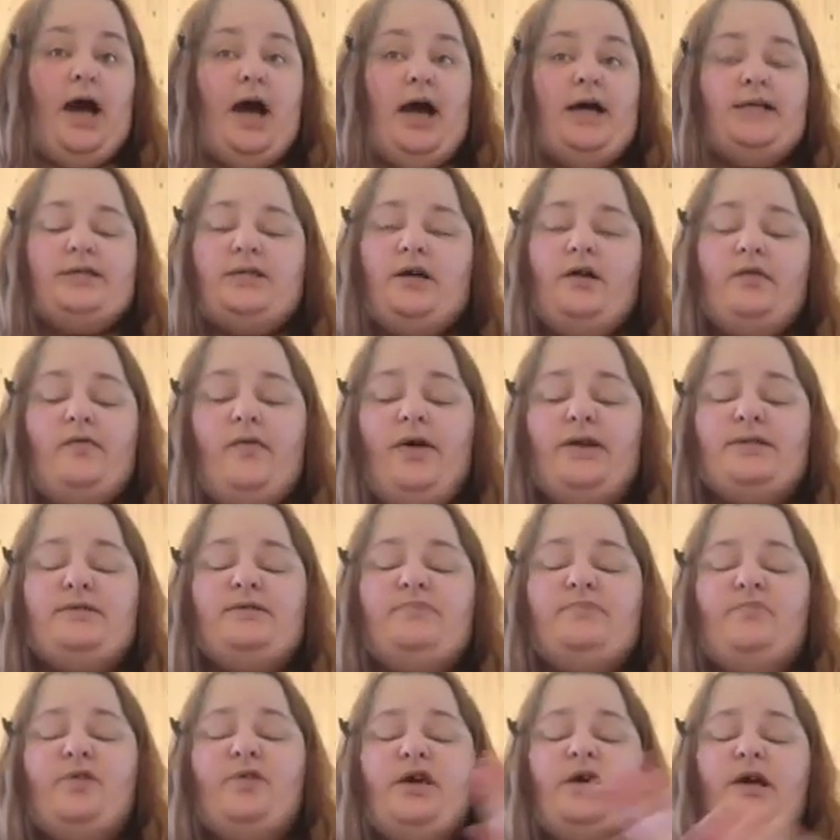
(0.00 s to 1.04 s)
I saw the
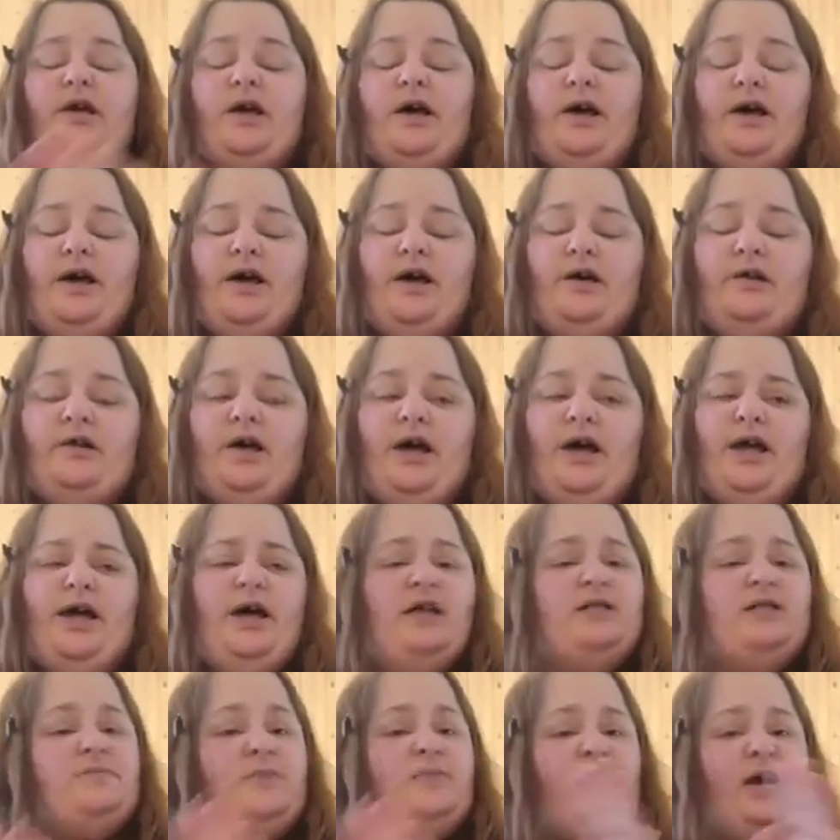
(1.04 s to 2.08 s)
recipe and I
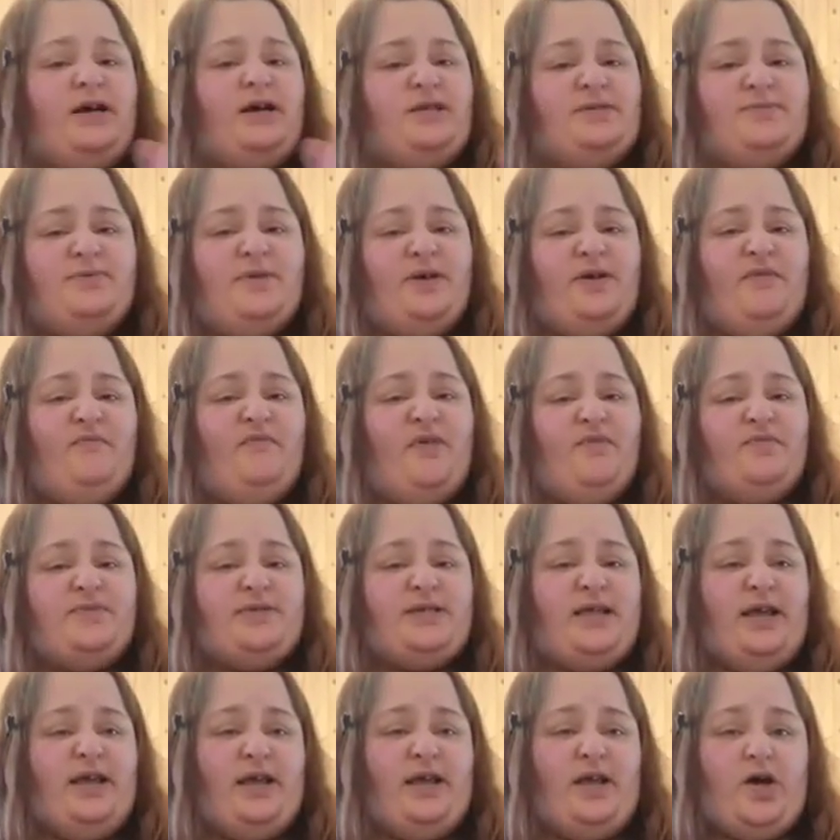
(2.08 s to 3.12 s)
asked my husband if it
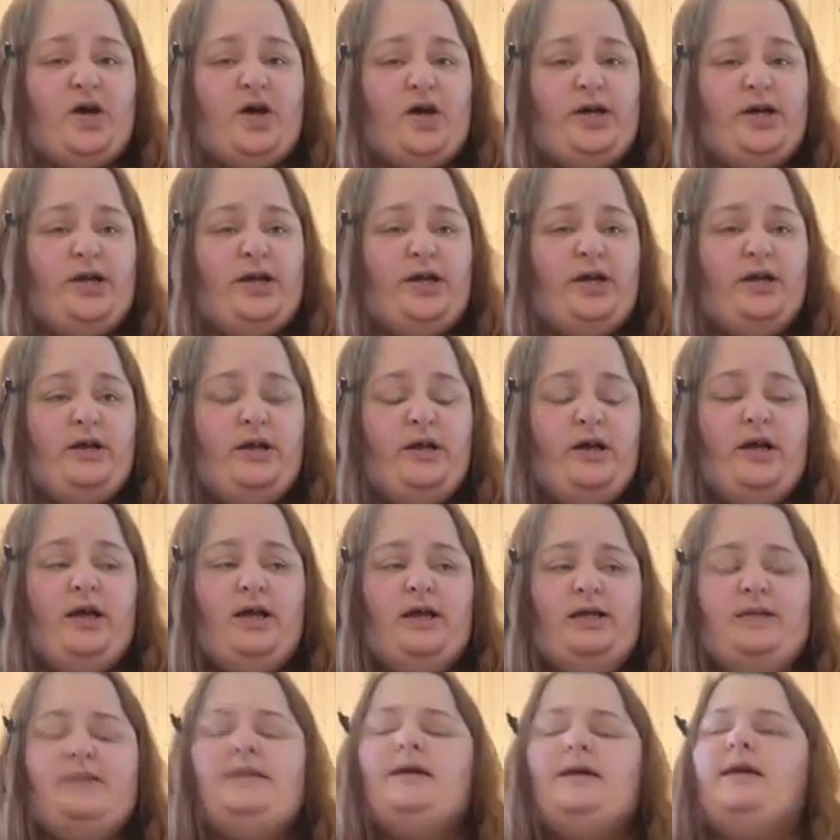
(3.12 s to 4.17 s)
was any good.
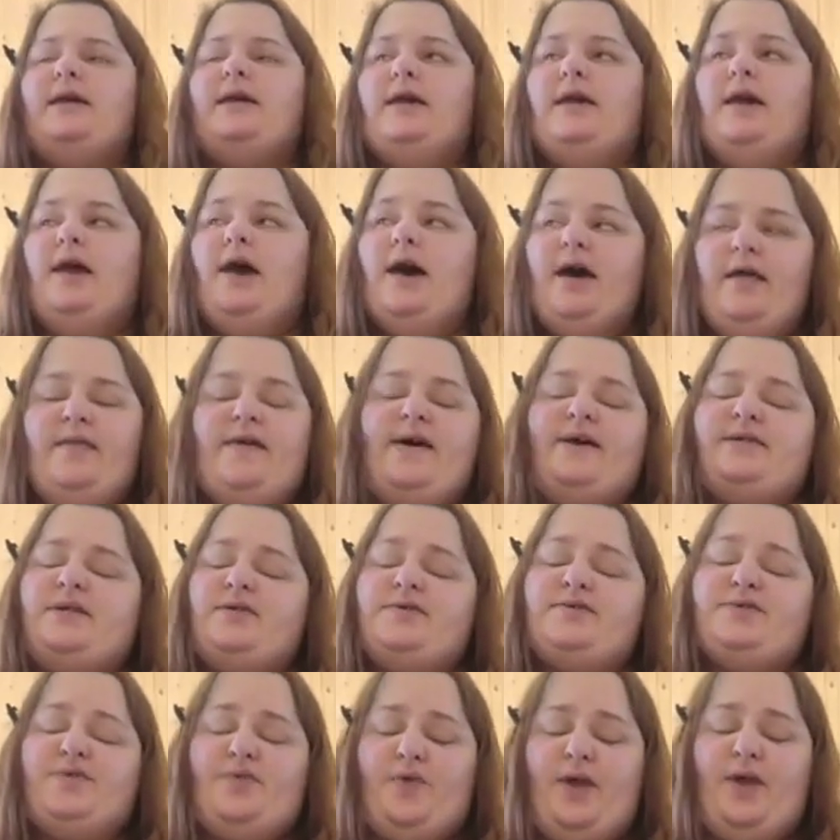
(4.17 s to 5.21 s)
He's like, yeah, that
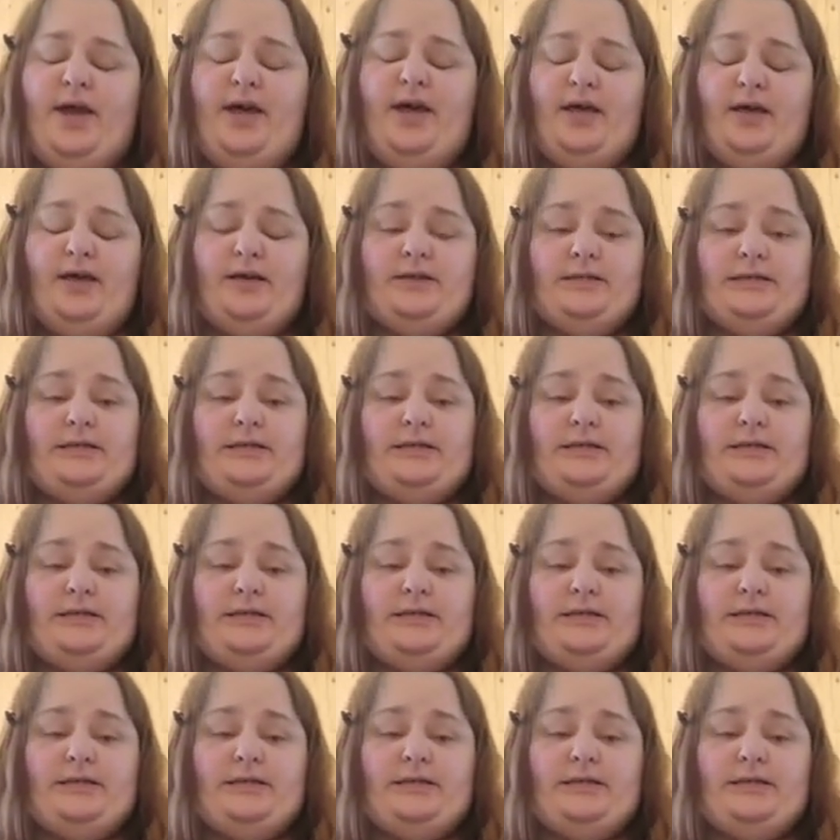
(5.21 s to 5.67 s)
sounds great.